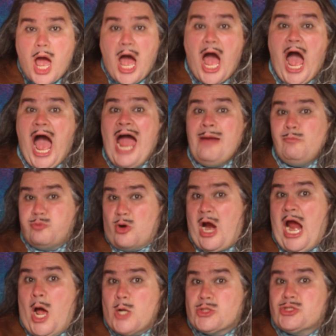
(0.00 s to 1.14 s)
I'm
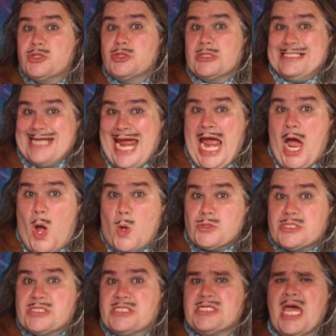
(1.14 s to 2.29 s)
proud to
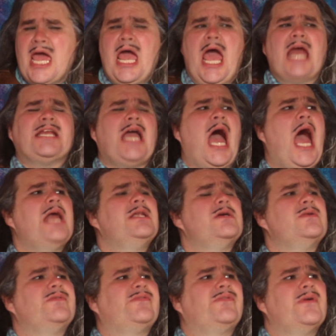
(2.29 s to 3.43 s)
announce and kind
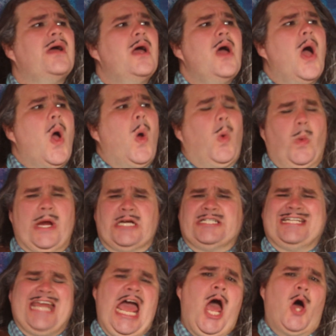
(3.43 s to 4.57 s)
of
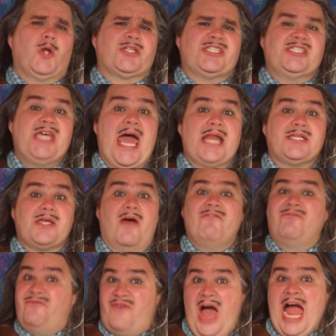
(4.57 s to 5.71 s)
weirded out that
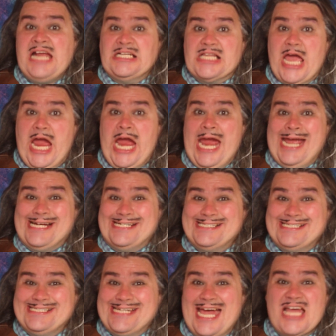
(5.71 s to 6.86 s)
finally
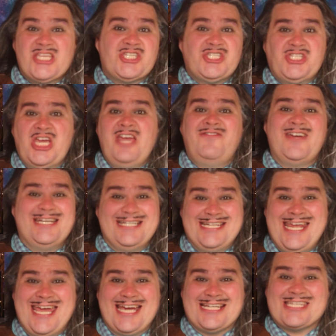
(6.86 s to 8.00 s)
Stevie
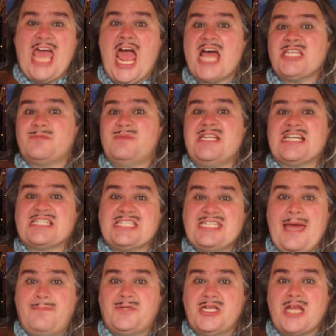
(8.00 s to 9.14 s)
Nicks has been
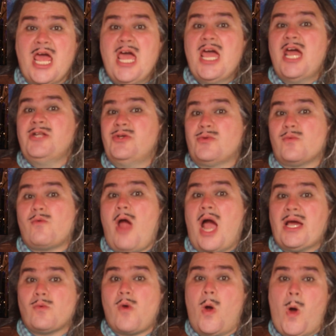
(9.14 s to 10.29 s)
accepted into the
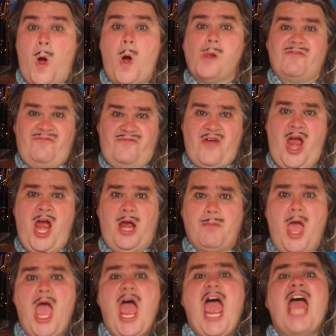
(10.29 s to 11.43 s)
Rock and Roll Hall of
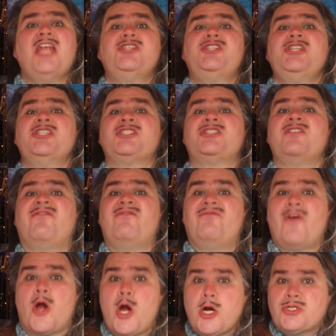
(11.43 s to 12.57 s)
Fame, and she is the
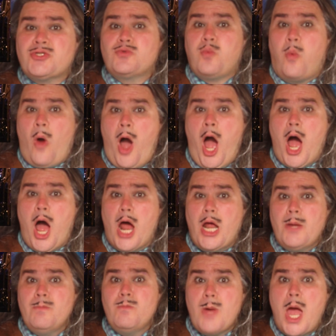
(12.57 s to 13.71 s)
first
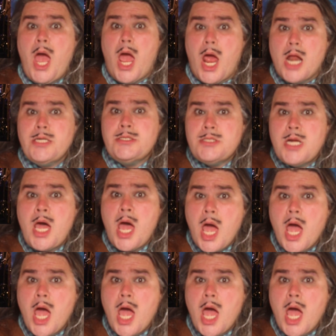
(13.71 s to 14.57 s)
woman